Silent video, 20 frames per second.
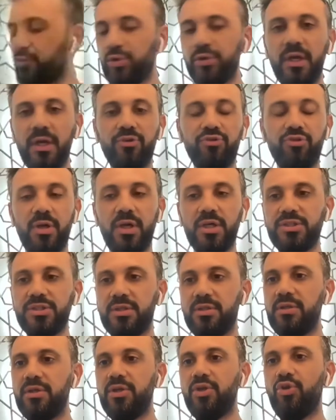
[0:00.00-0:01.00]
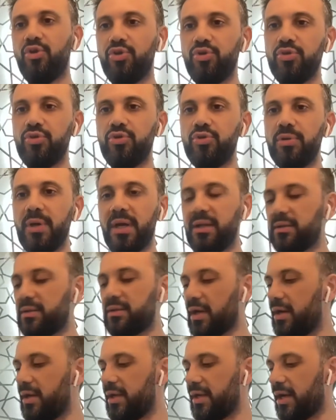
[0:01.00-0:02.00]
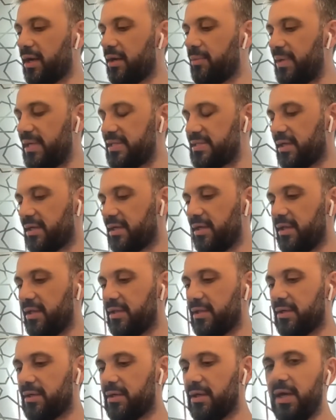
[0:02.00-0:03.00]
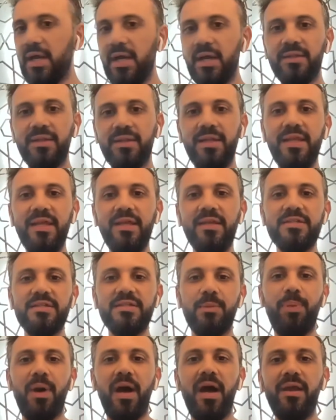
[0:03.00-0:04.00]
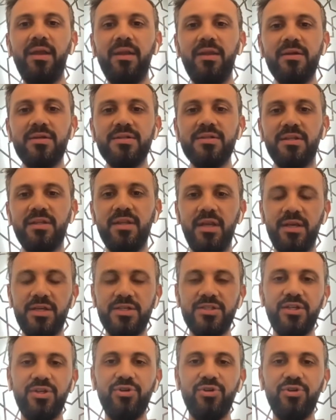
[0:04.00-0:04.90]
the introduction. You and Tarek are basically the leaders and pioneers in the industry.